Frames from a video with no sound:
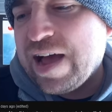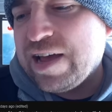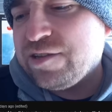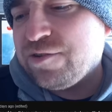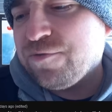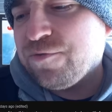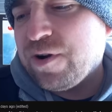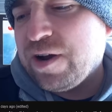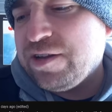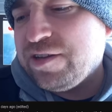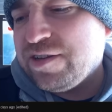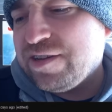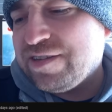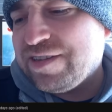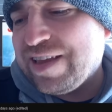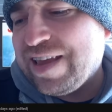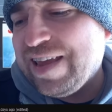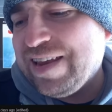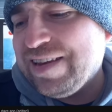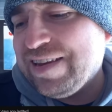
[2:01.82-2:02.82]
as
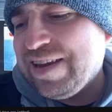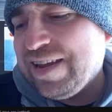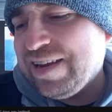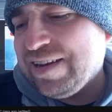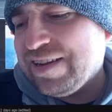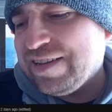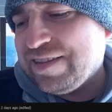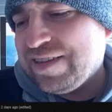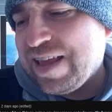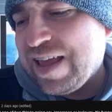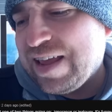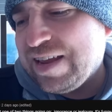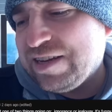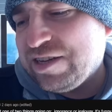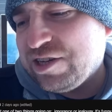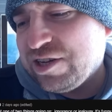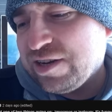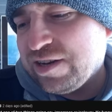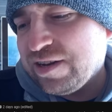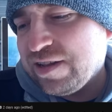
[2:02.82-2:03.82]
righteous
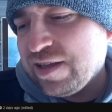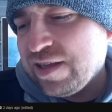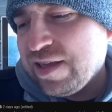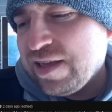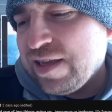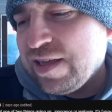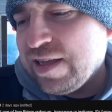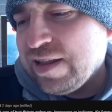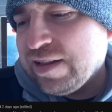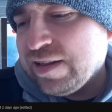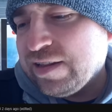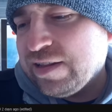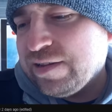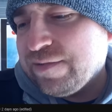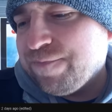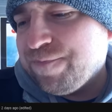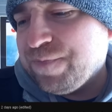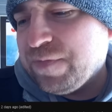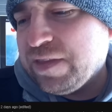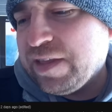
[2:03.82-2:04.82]
indignation.
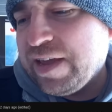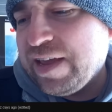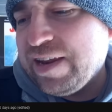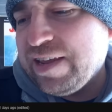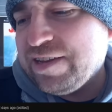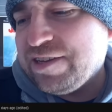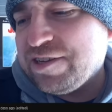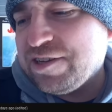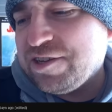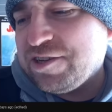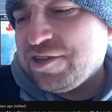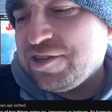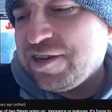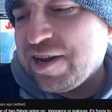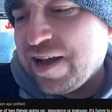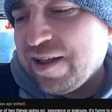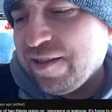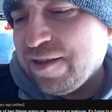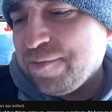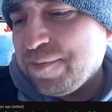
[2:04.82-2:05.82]
Lady just
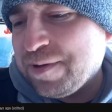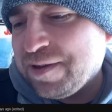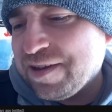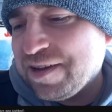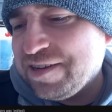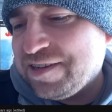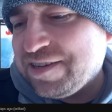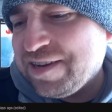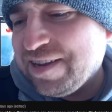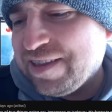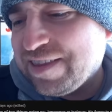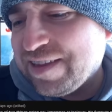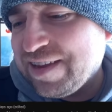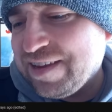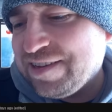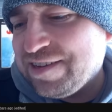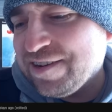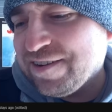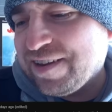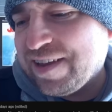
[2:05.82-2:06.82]
jelly because she
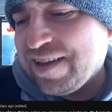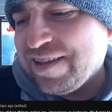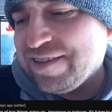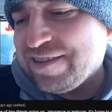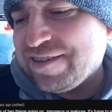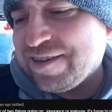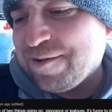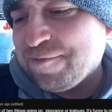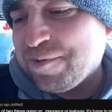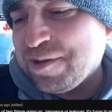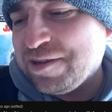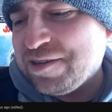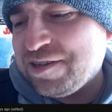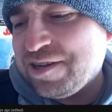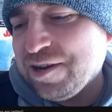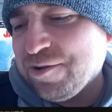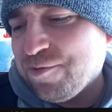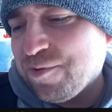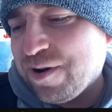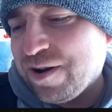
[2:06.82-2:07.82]
thinks you're getting something
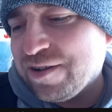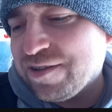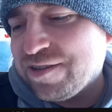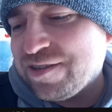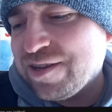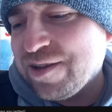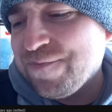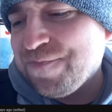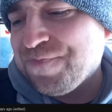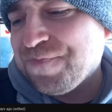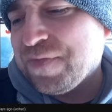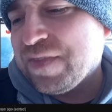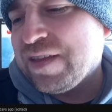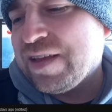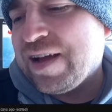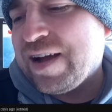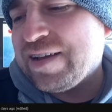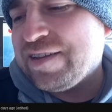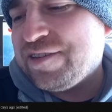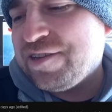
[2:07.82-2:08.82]
she wants.
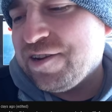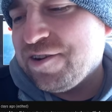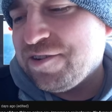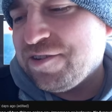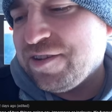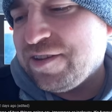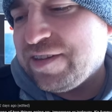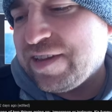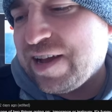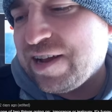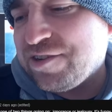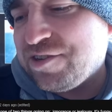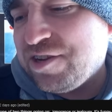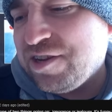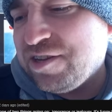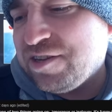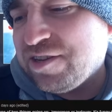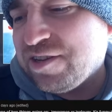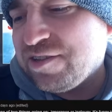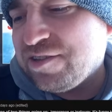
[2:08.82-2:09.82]
I seriously doubt
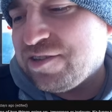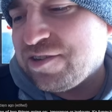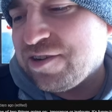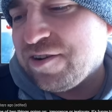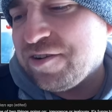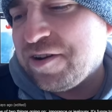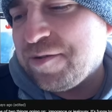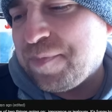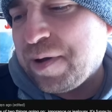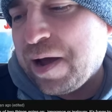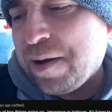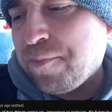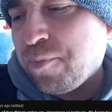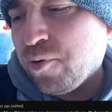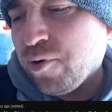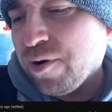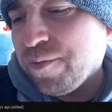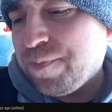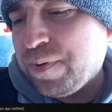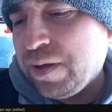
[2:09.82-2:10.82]
she's concerned about
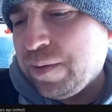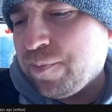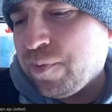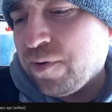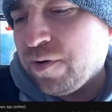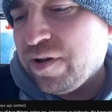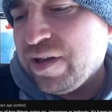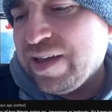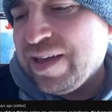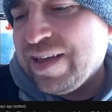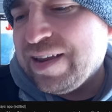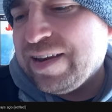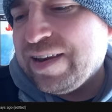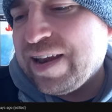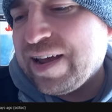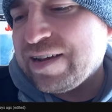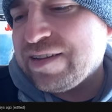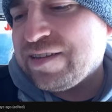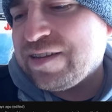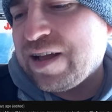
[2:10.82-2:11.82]
poor people.
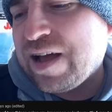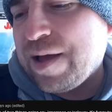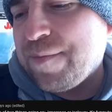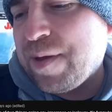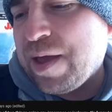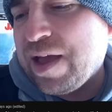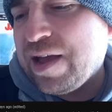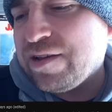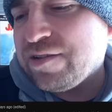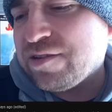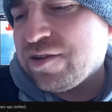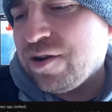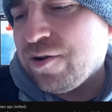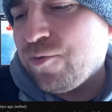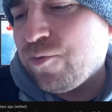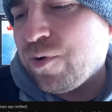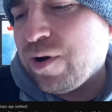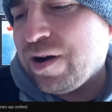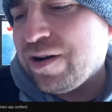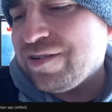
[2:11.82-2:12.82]
Next time, ask
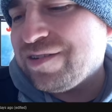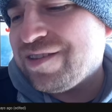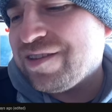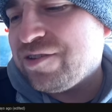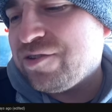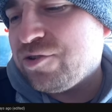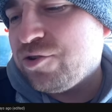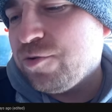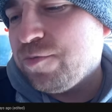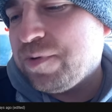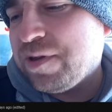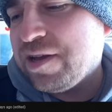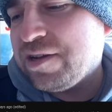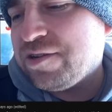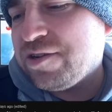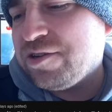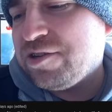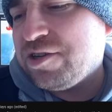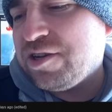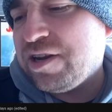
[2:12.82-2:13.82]
her where's the soup
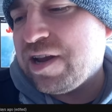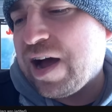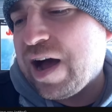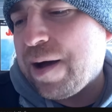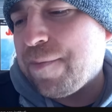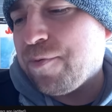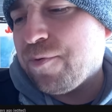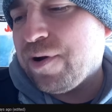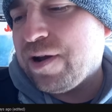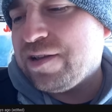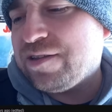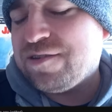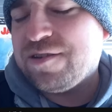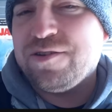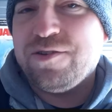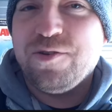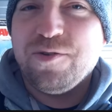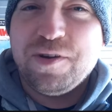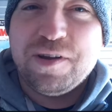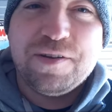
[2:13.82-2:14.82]
kitchen she operates
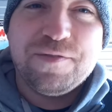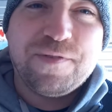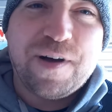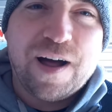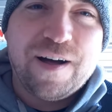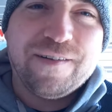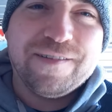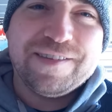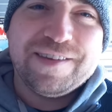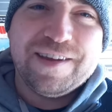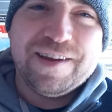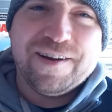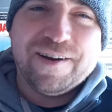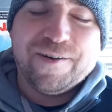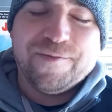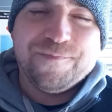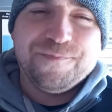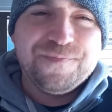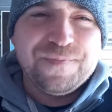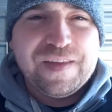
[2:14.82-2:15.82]
so you can
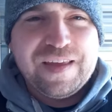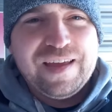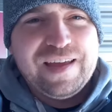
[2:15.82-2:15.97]
volunteer.